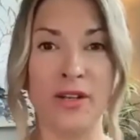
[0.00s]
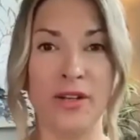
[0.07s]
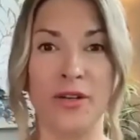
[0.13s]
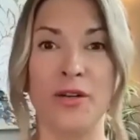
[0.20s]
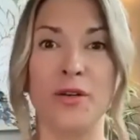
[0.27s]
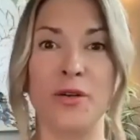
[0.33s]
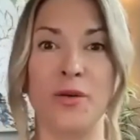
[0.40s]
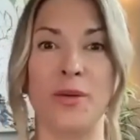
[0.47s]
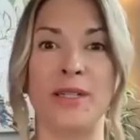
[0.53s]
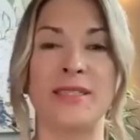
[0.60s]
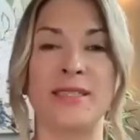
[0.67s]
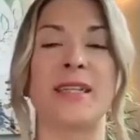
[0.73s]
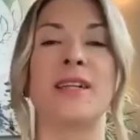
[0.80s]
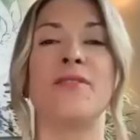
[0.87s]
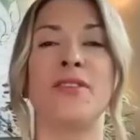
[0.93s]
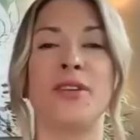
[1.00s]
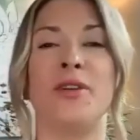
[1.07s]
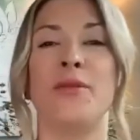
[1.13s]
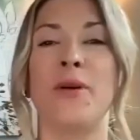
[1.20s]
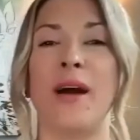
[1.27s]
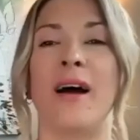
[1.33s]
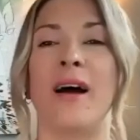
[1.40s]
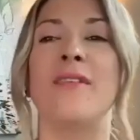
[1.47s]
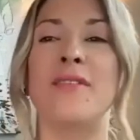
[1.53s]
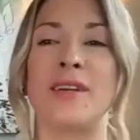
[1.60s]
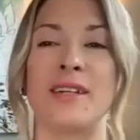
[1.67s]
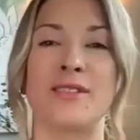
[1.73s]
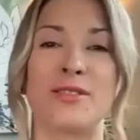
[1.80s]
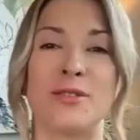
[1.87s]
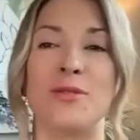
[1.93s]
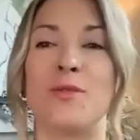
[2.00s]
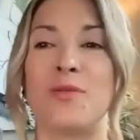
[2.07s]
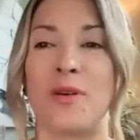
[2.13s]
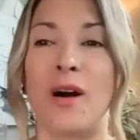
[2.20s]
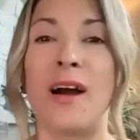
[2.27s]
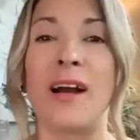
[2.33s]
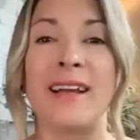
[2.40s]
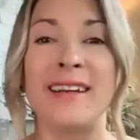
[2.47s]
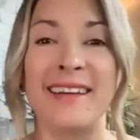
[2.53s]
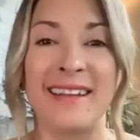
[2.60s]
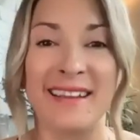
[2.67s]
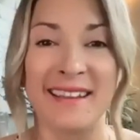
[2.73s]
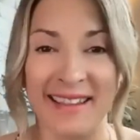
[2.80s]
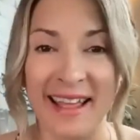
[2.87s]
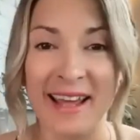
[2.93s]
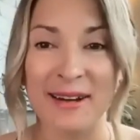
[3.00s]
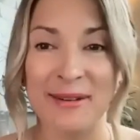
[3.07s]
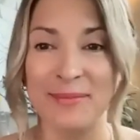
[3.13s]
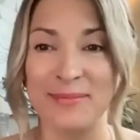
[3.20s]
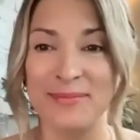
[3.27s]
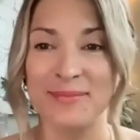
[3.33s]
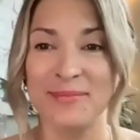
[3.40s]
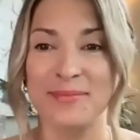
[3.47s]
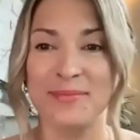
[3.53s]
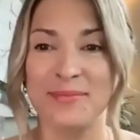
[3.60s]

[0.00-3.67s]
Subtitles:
you instead of you having to find them.